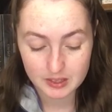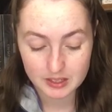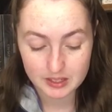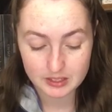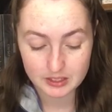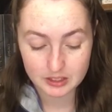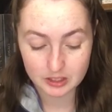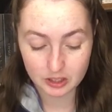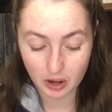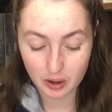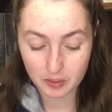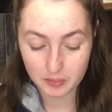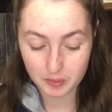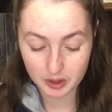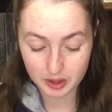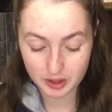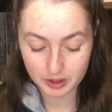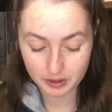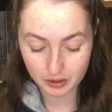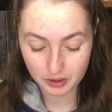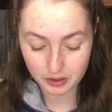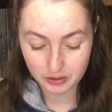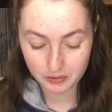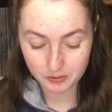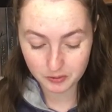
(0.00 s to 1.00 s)
So I'm really
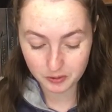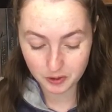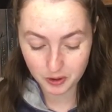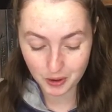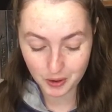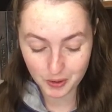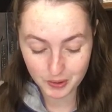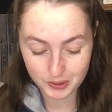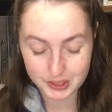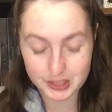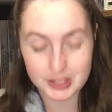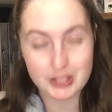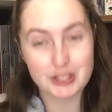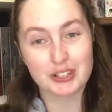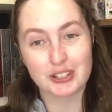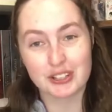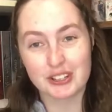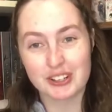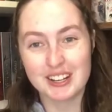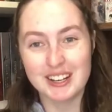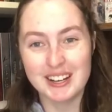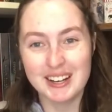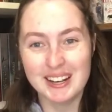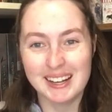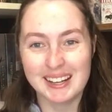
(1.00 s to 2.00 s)
looking forward
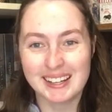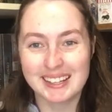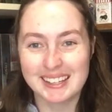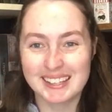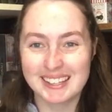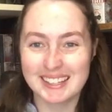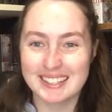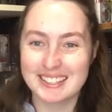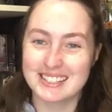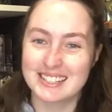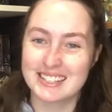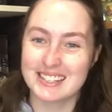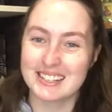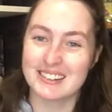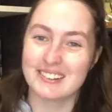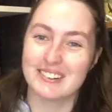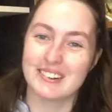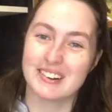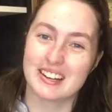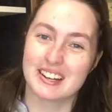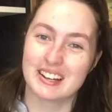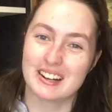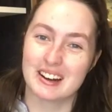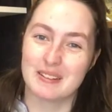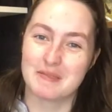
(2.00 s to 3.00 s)
to
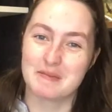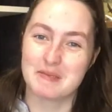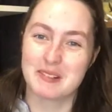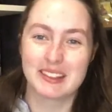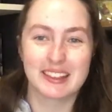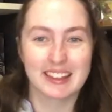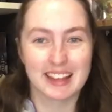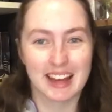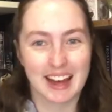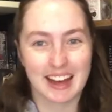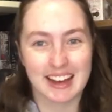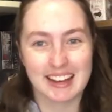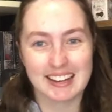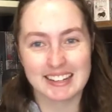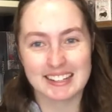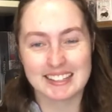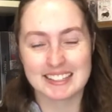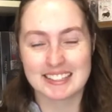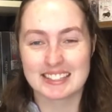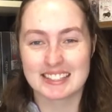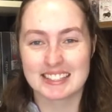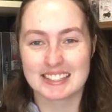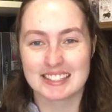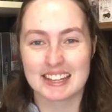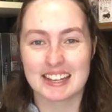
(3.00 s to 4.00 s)
continuing on with that
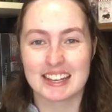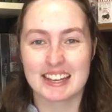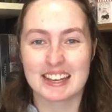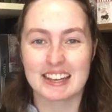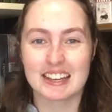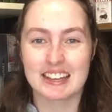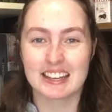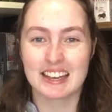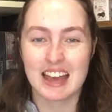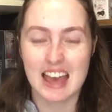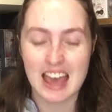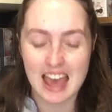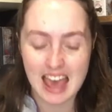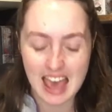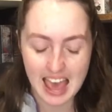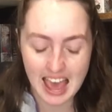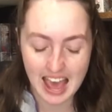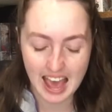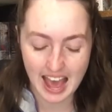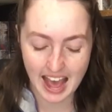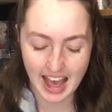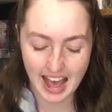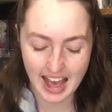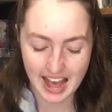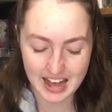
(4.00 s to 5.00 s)
and seeing
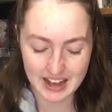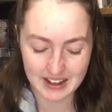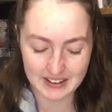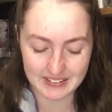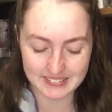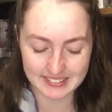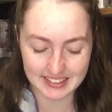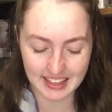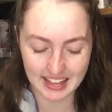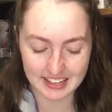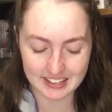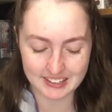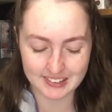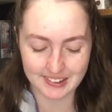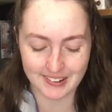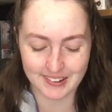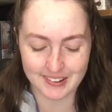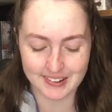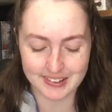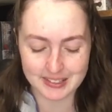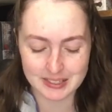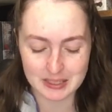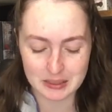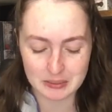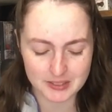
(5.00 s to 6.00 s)
how that
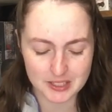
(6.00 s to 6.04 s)
goes.